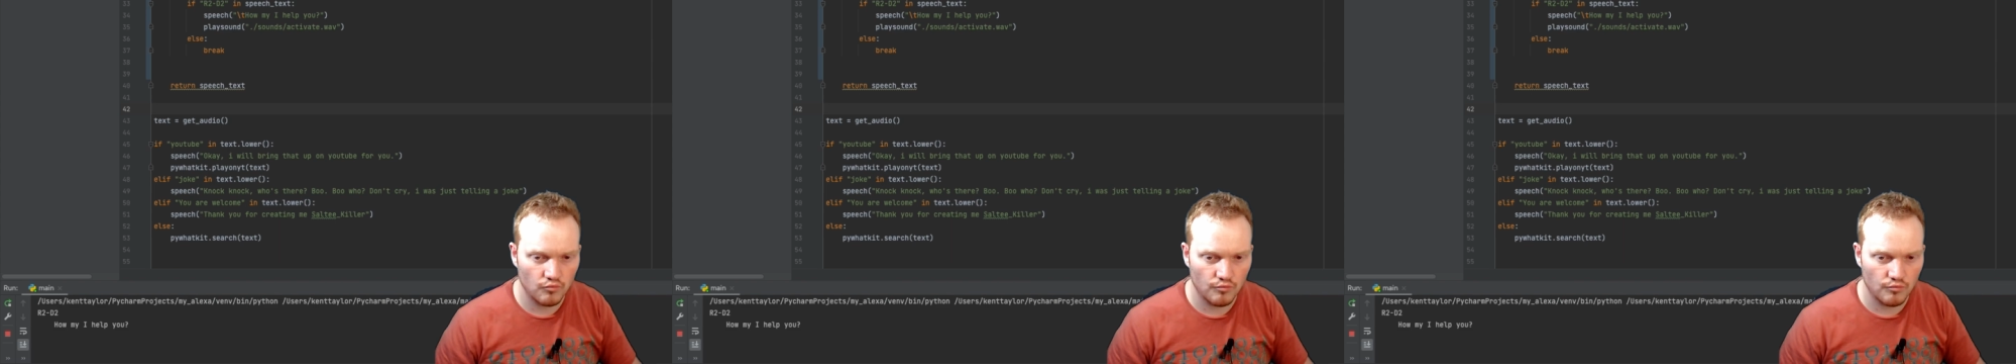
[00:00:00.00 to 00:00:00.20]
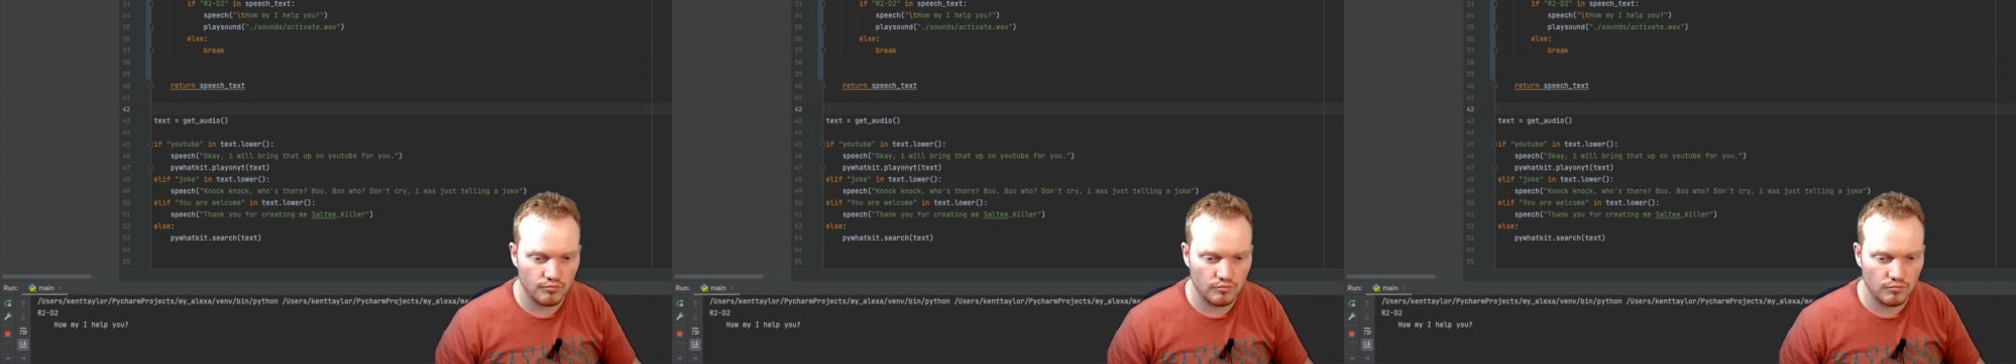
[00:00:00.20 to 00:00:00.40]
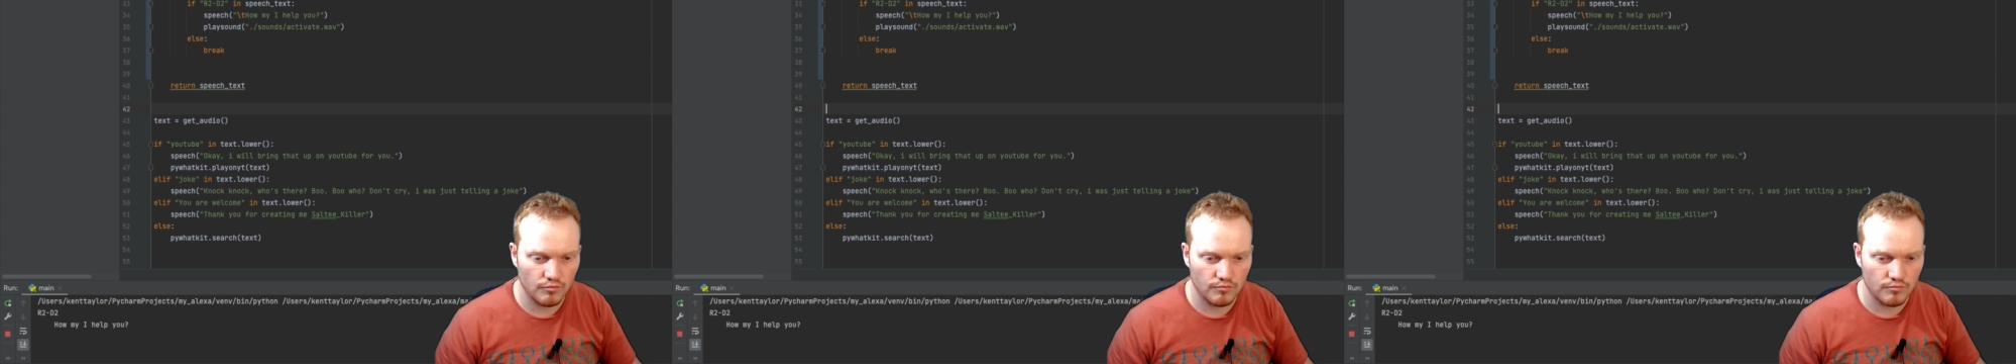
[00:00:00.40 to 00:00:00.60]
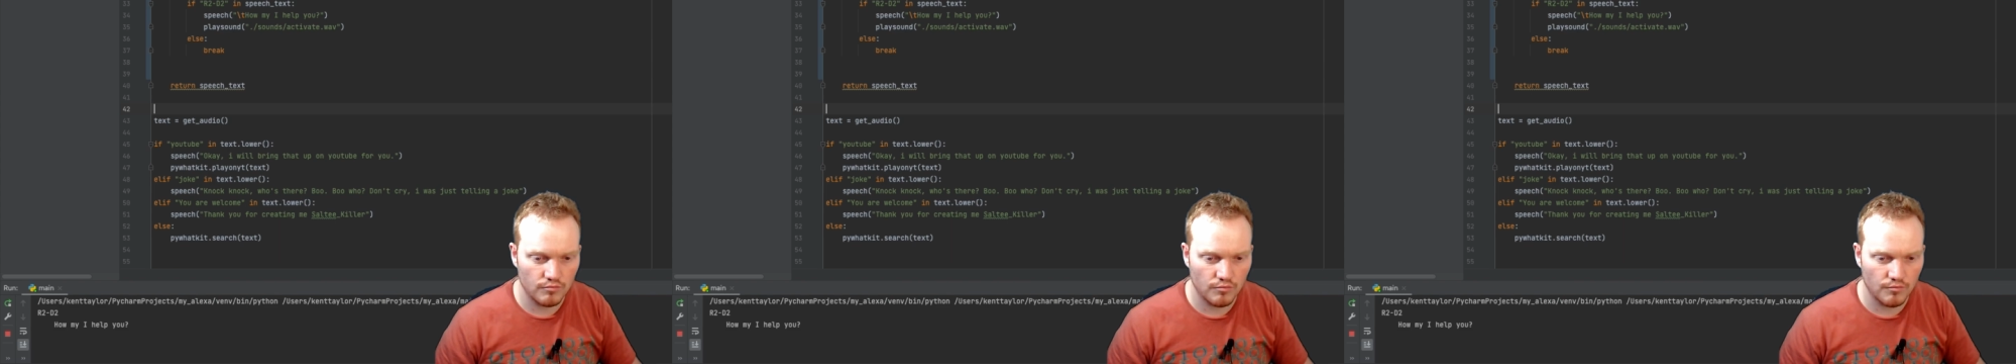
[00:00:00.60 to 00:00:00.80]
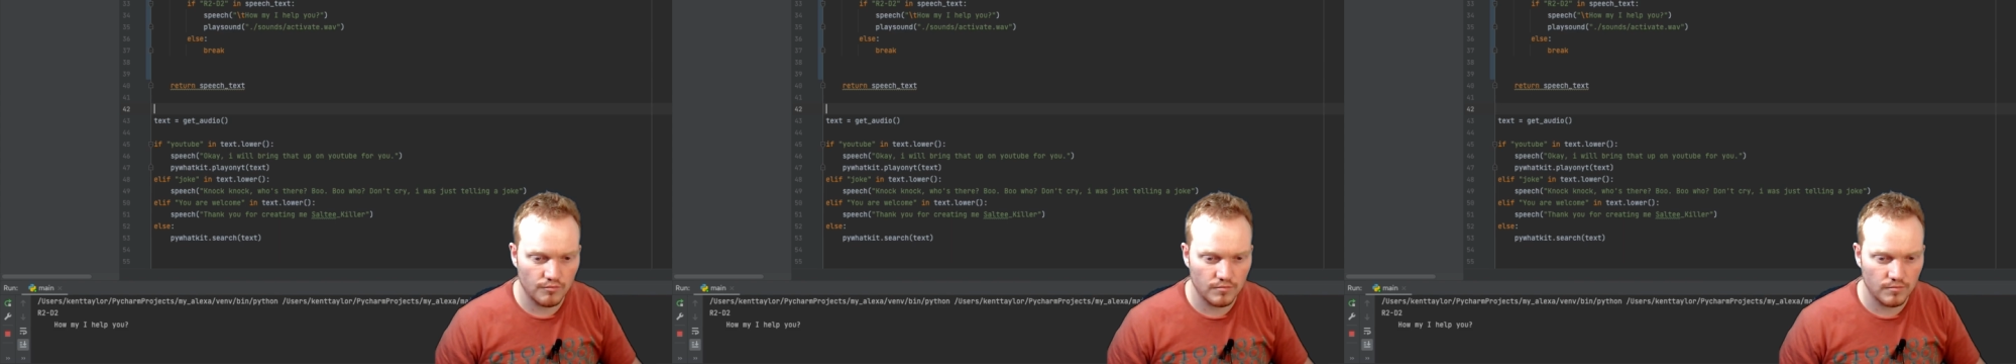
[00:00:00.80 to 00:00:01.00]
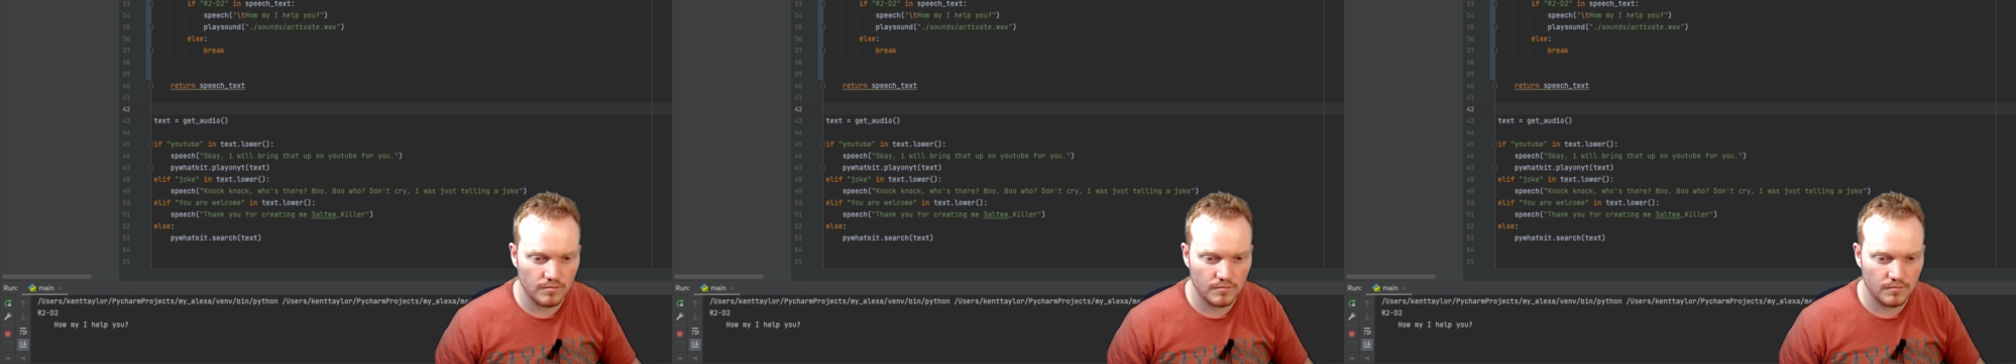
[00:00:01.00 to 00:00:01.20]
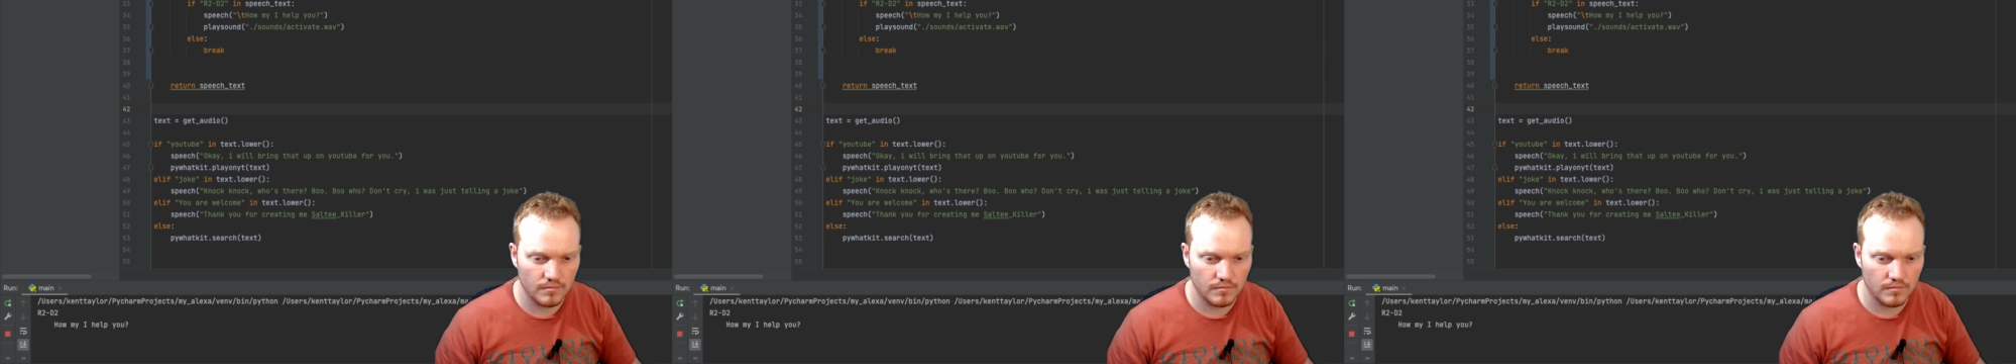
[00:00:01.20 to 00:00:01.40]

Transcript: How may I help you?